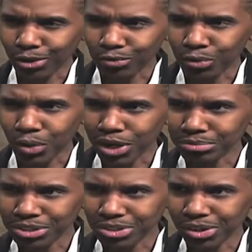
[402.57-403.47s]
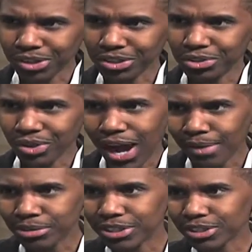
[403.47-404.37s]
overwhelmed, and started to
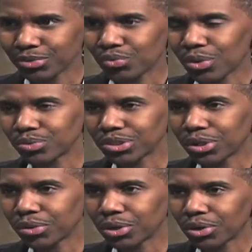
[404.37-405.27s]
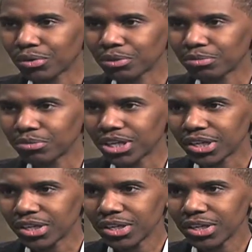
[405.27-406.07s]
cry because of what was going on with me.